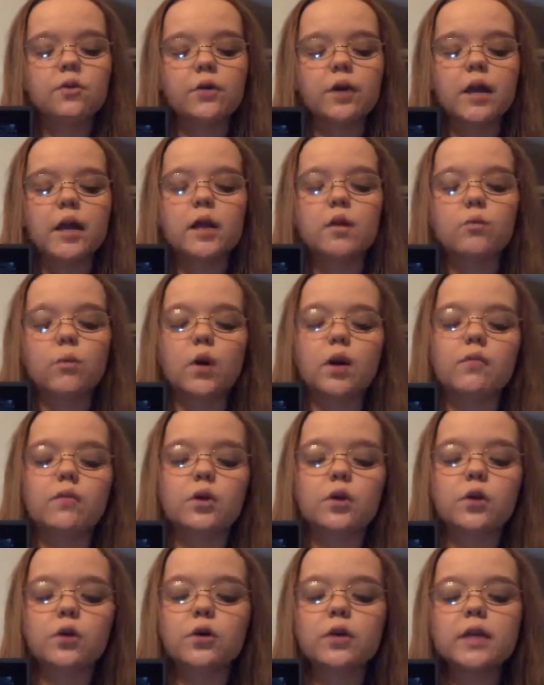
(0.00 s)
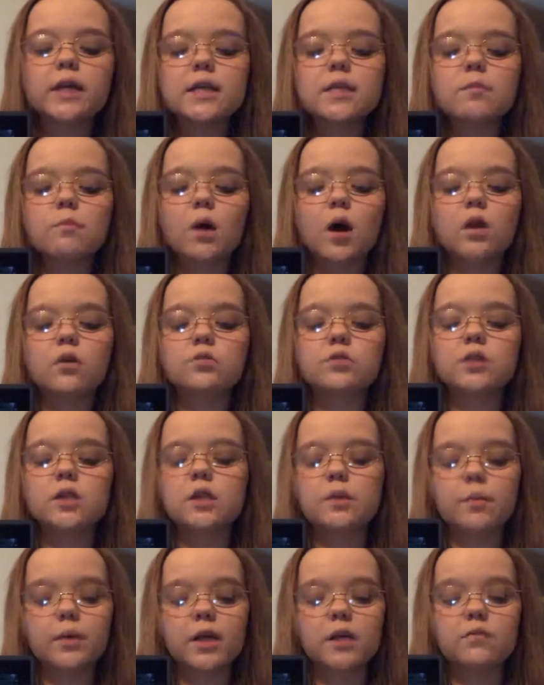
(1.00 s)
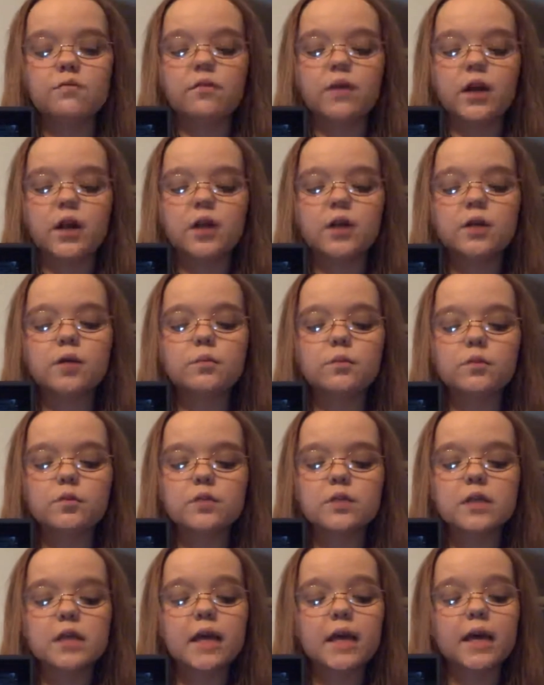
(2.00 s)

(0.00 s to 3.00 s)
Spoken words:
created one of the earliest models to depict variables